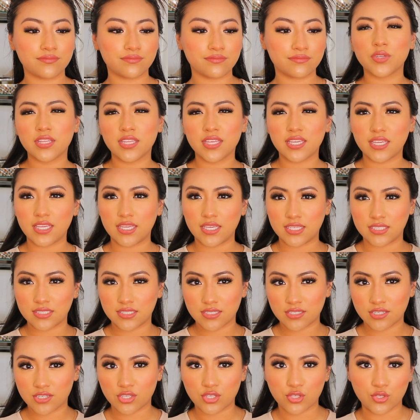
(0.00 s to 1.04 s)
Really
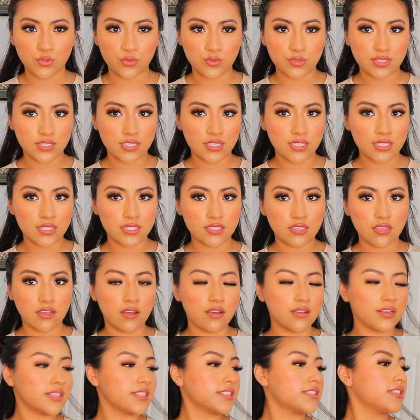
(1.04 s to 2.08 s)
easy to use this.
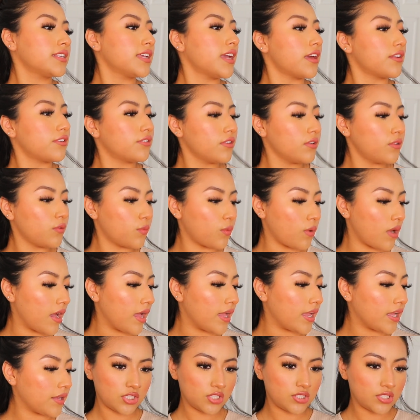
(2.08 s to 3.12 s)
Honestly, I don't know
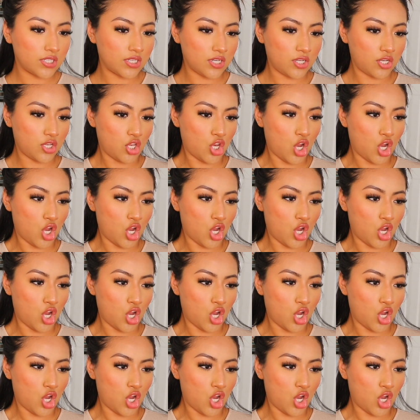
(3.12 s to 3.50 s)
why. I just didn't